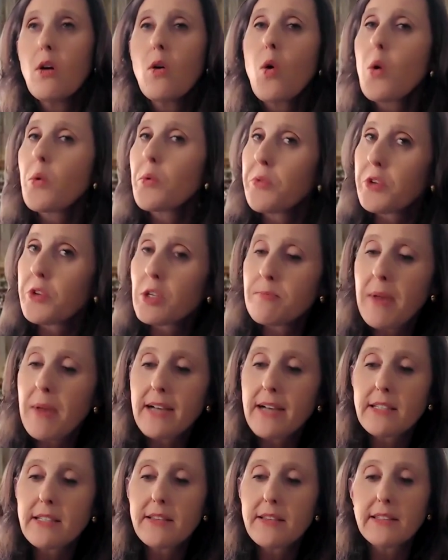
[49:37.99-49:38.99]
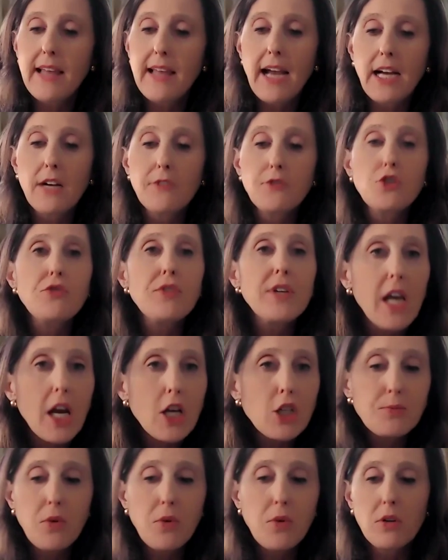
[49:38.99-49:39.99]
or with respect to the lack of
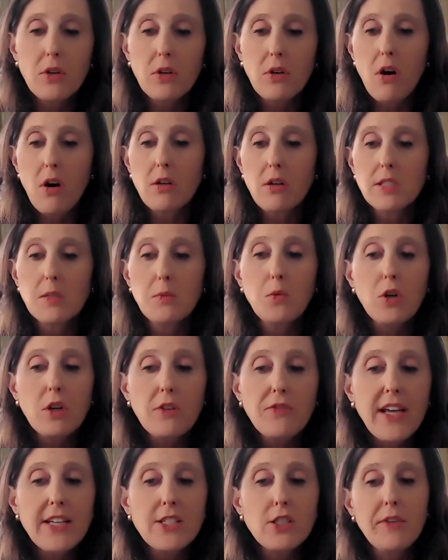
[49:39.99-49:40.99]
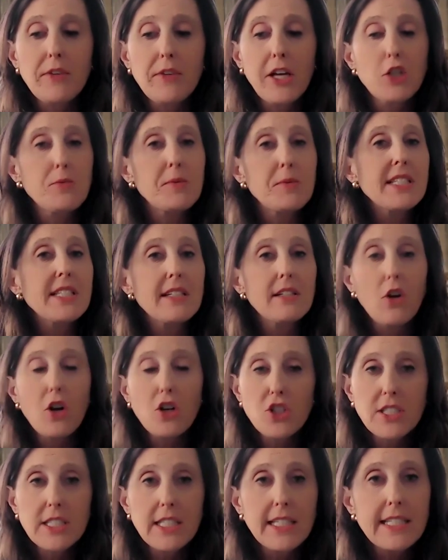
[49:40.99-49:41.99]
triage protocols and workplace arrangements in
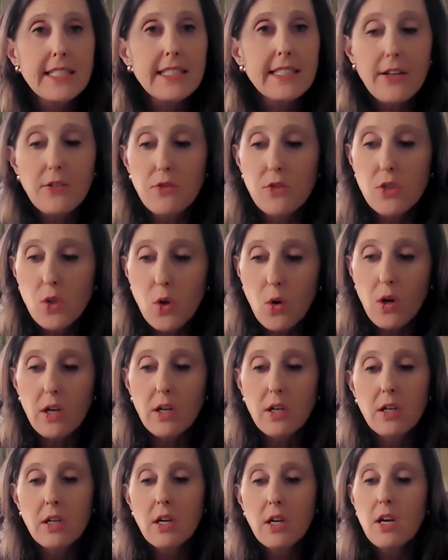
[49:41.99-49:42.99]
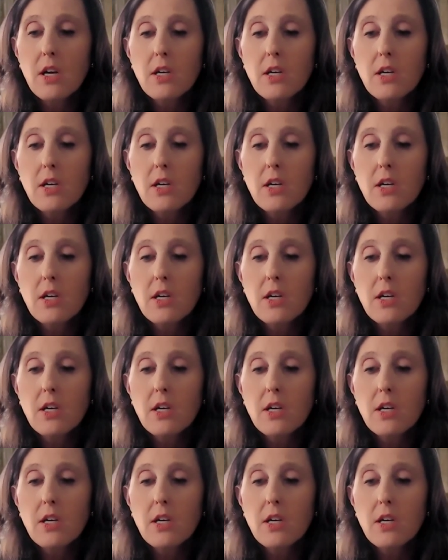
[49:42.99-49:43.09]
large cities like New York